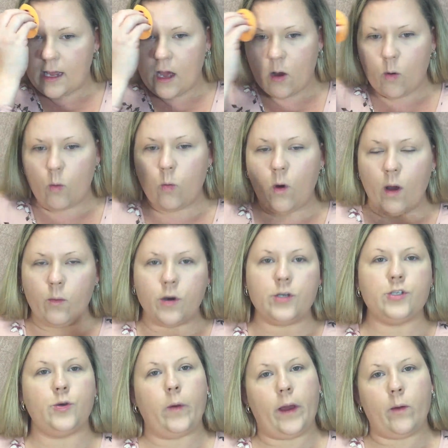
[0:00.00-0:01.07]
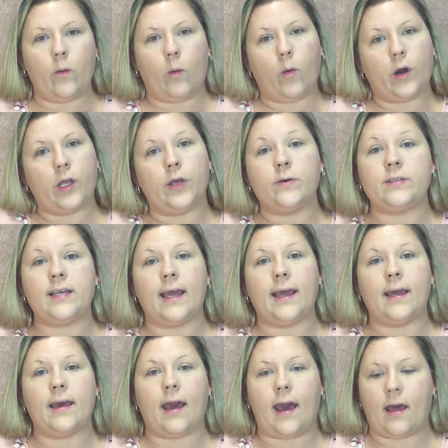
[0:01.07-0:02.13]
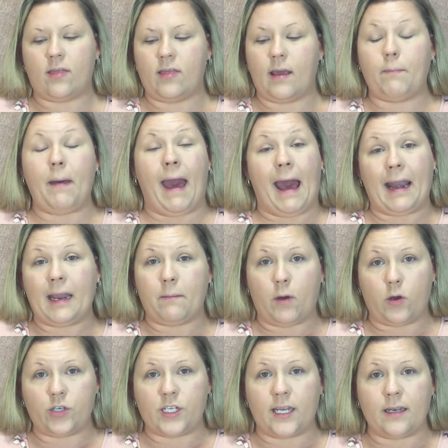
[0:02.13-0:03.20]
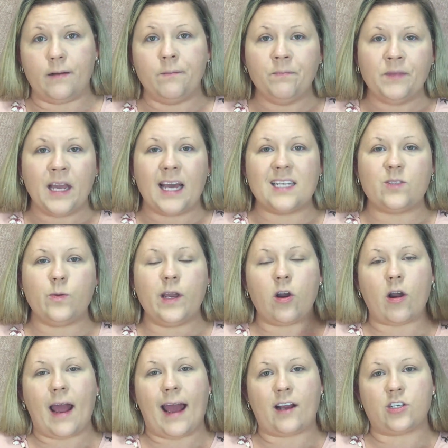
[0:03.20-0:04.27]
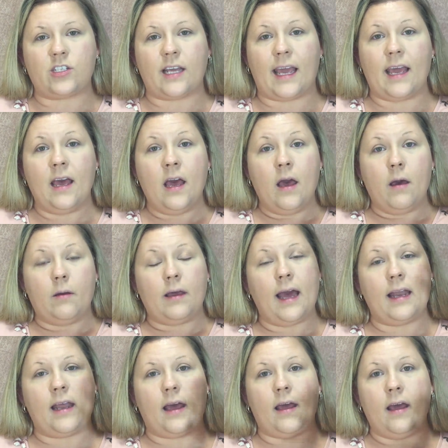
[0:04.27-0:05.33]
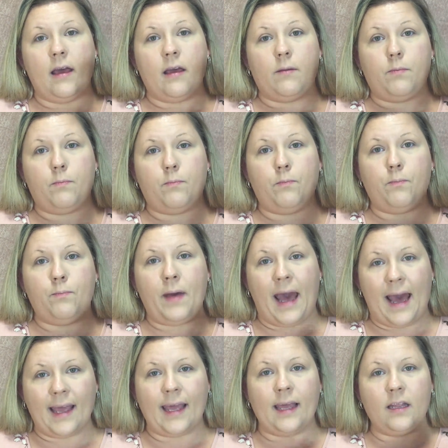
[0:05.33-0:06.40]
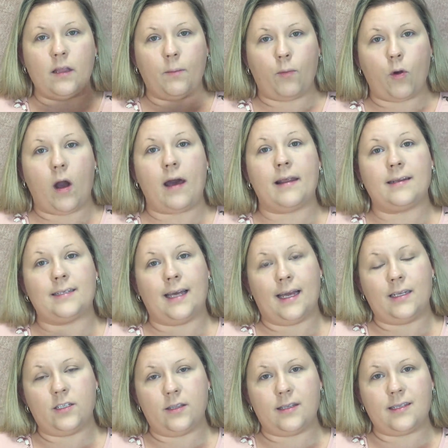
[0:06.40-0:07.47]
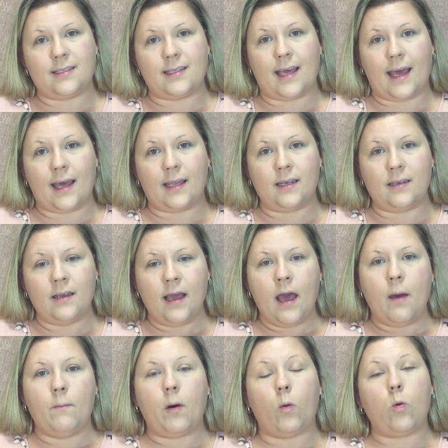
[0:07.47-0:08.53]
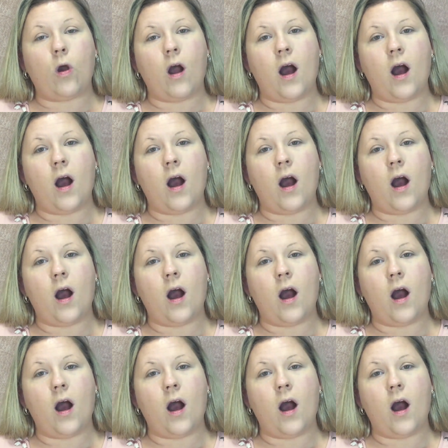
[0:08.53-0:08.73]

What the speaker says: Now, what we're doing when we're using the patting motion is we are actually kind of packing the product into the skin, but we're